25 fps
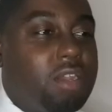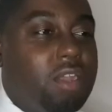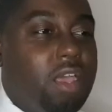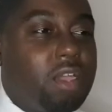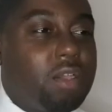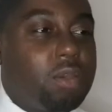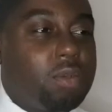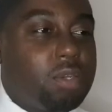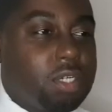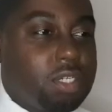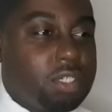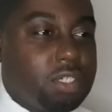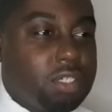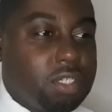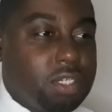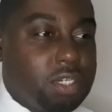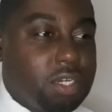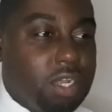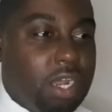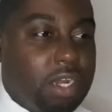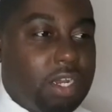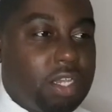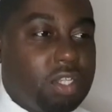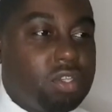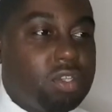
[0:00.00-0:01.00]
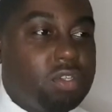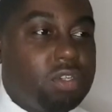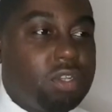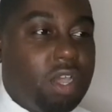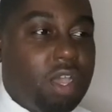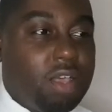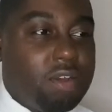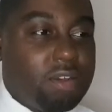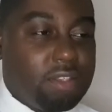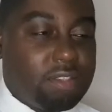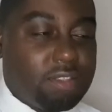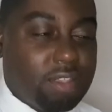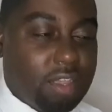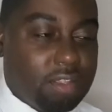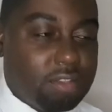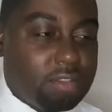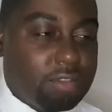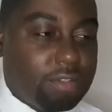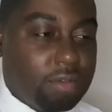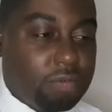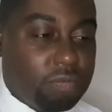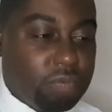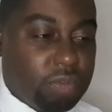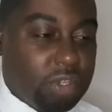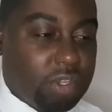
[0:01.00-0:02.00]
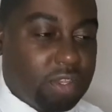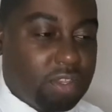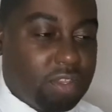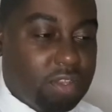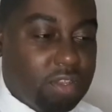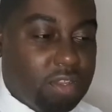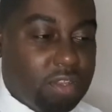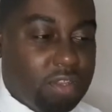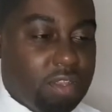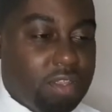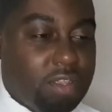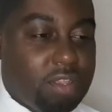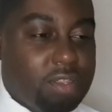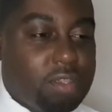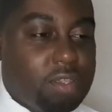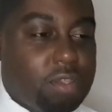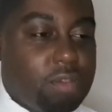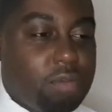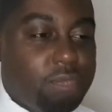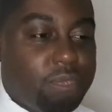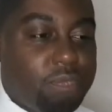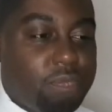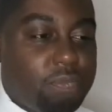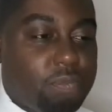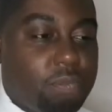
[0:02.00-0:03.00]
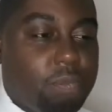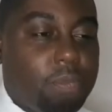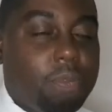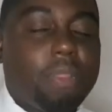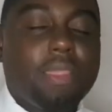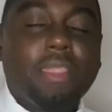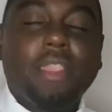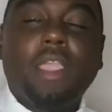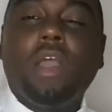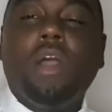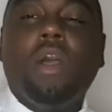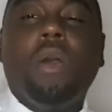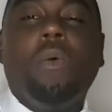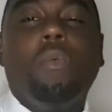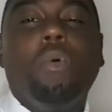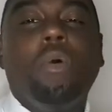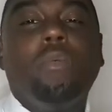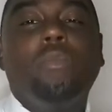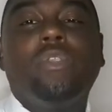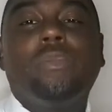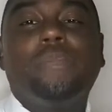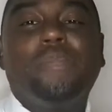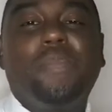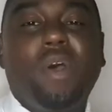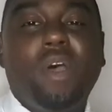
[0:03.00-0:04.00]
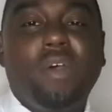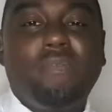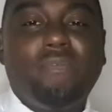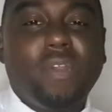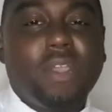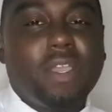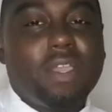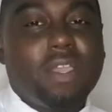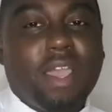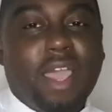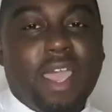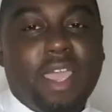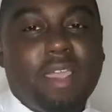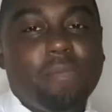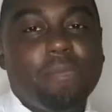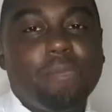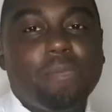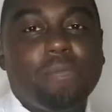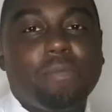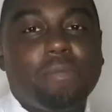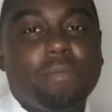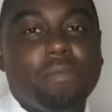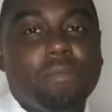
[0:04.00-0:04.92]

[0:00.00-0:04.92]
that question, I need you to understand something. A woman's perfect guy,